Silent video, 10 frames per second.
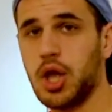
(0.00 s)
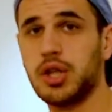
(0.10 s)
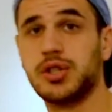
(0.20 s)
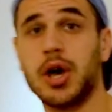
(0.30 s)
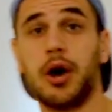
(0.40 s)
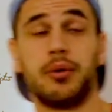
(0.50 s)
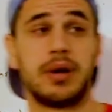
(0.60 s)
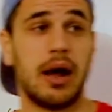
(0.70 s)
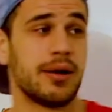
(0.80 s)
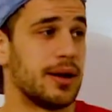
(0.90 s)
So
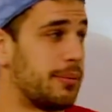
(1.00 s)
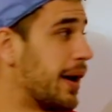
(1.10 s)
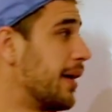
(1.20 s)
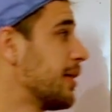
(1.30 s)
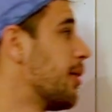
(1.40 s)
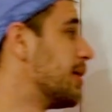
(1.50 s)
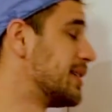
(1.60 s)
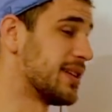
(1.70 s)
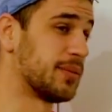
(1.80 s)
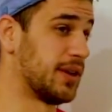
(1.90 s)
now we're going to go on
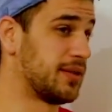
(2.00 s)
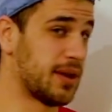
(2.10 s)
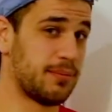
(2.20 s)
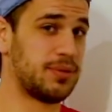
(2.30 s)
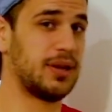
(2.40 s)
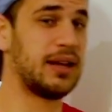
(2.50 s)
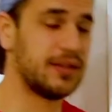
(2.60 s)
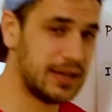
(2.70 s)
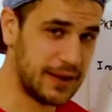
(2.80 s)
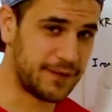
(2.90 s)
to something
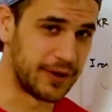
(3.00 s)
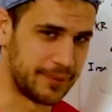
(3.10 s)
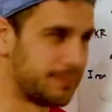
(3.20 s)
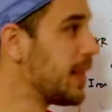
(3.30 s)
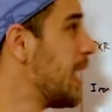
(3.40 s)
completely different.